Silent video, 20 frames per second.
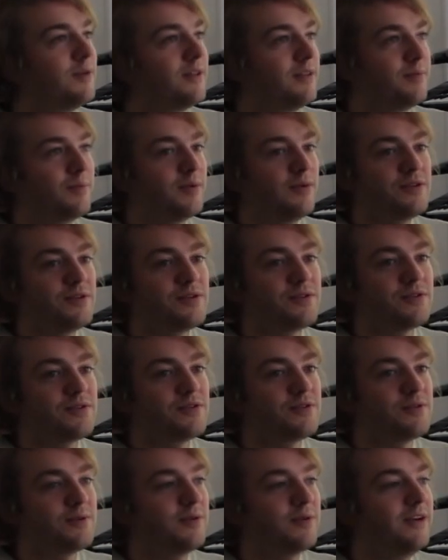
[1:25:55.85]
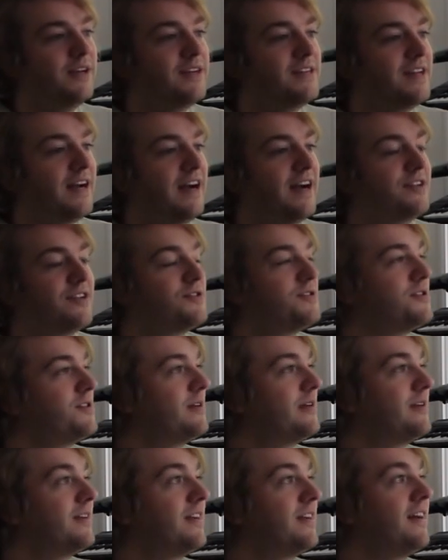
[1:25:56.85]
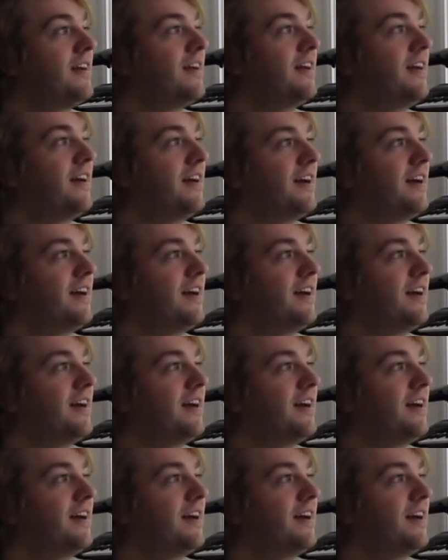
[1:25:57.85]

with a personal story attached to it.